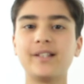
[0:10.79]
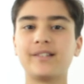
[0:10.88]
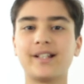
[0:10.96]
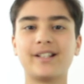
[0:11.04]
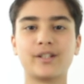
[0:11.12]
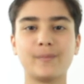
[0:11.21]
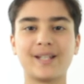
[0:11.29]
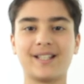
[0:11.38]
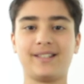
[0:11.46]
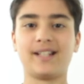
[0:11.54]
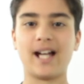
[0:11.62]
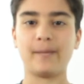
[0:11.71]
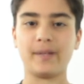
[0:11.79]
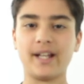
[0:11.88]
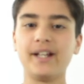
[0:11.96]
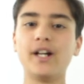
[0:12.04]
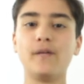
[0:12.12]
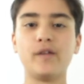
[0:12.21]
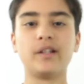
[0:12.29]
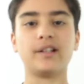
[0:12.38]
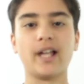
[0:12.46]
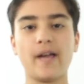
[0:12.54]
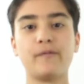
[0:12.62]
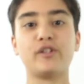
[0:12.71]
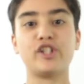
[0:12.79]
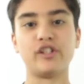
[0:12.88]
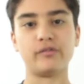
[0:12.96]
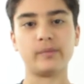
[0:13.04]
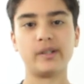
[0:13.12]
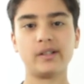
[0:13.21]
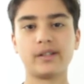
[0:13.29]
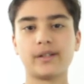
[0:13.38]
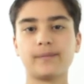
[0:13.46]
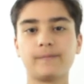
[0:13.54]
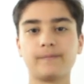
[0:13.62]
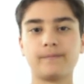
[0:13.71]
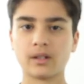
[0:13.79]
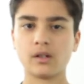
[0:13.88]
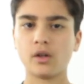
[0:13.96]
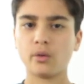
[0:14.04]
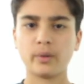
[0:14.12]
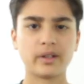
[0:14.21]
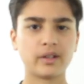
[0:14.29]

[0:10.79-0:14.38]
decided to make a timeline of his life achievements. We